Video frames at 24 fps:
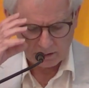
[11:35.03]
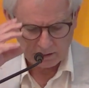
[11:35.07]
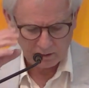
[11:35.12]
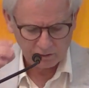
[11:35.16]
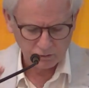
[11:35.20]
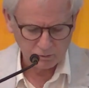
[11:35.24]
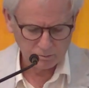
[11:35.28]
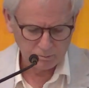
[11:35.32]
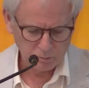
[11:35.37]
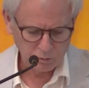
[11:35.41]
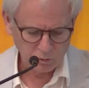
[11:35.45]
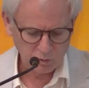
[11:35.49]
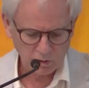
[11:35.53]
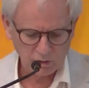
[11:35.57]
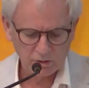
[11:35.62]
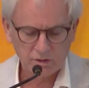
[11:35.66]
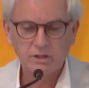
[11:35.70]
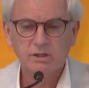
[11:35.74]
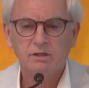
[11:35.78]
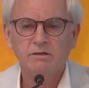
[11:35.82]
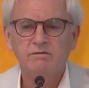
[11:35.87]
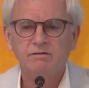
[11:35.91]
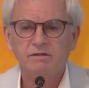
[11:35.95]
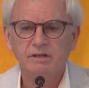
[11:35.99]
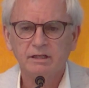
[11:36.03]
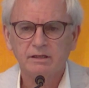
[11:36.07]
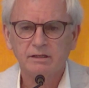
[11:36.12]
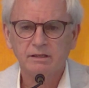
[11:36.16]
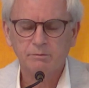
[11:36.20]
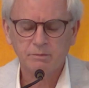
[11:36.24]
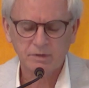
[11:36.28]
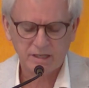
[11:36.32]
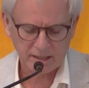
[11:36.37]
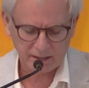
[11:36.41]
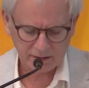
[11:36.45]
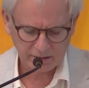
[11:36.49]
do more to defend the
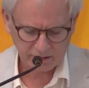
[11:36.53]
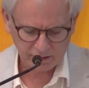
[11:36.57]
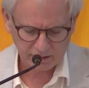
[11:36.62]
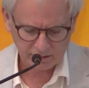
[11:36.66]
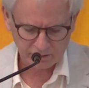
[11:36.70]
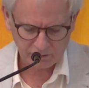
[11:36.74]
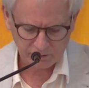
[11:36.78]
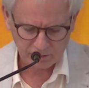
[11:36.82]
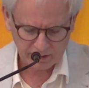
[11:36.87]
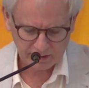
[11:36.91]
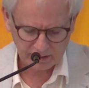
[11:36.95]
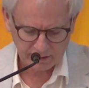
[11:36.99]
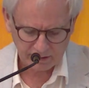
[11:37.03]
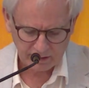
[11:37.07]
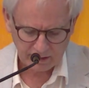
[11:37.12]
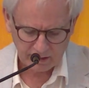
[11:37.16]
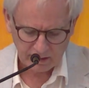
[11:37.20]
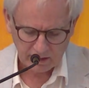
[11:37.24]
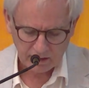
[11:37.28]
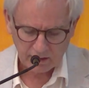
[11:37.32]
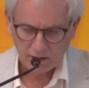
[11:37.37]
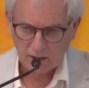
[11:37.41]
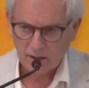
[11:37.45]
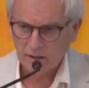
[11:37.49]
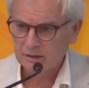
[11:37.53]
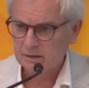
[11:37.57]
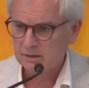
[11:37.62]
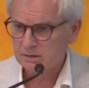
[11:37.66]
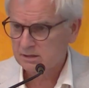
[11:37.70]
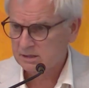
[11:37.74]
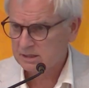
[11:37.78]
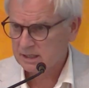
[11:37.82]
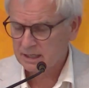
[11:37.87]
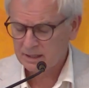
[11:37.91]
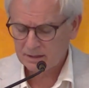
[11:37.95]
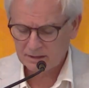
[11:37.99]
backcountry
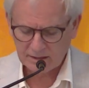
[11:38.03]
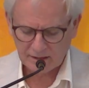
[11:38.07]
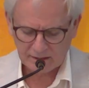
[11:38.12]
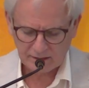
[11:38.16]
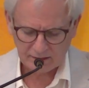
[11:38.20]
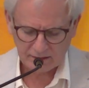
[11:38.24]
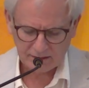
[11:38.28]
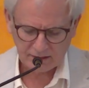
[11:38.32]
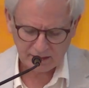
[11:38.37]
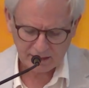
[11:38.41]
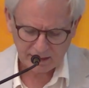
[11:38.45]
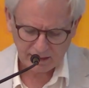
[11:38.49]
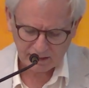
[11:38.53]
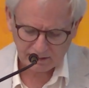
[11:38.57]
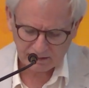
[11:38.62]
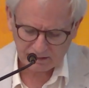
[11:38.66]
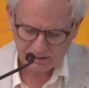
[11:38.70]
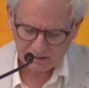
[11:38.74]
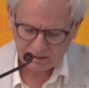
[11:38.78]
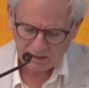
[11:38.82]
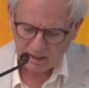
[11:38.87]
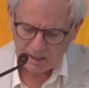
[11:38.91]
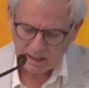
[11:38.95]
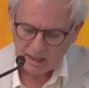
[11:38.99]
against Indian attacks,